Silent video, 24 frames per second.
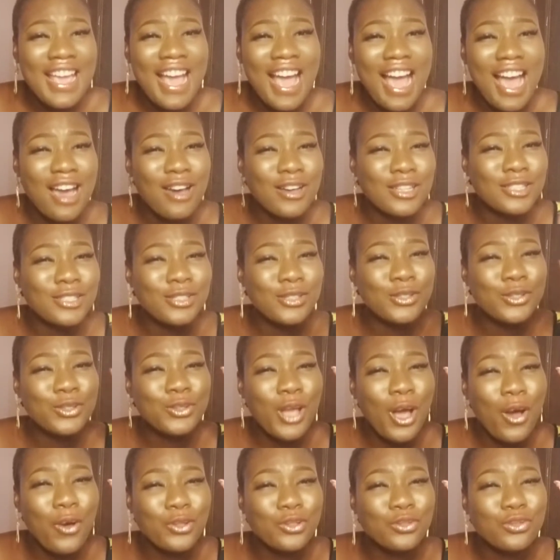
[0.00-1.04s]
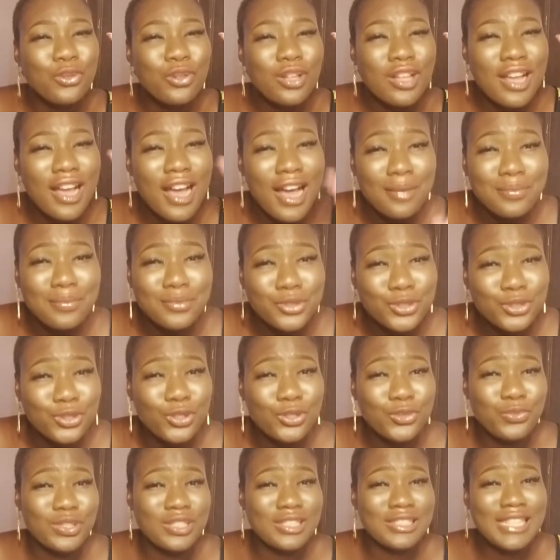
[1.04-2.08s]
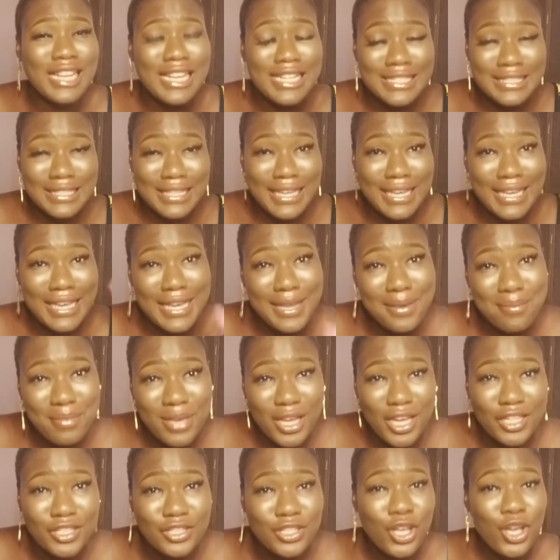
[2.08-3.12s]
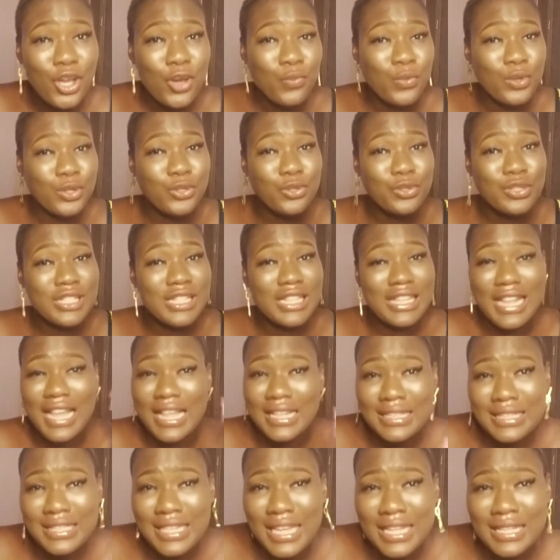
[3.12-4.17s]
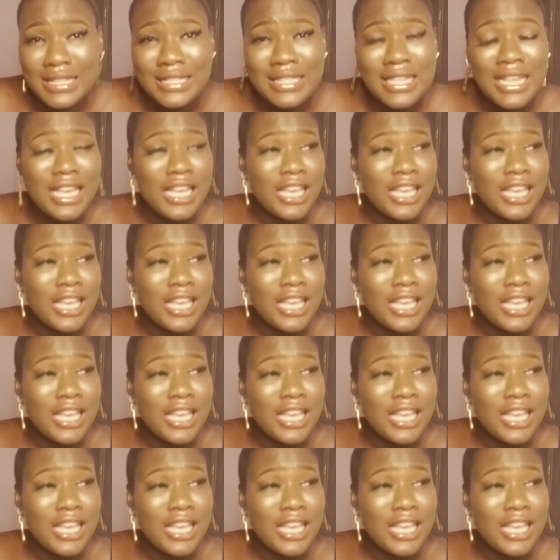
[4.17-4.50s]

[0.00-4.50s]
I was so captured with that image, with those lanterns.